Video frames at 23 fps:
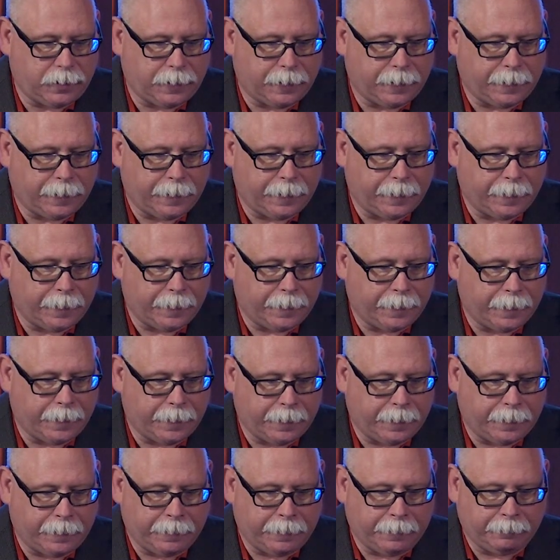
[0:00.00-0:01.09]

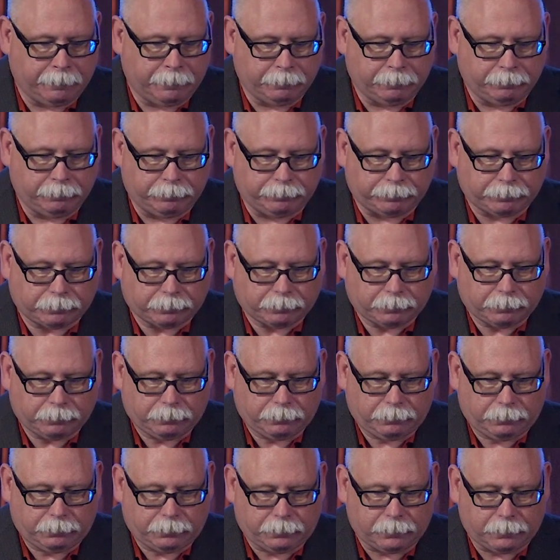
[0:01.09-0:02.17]

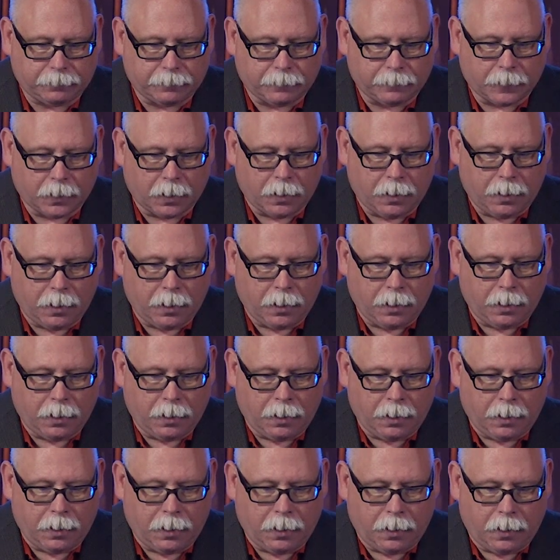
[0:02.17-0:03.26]
[no speech]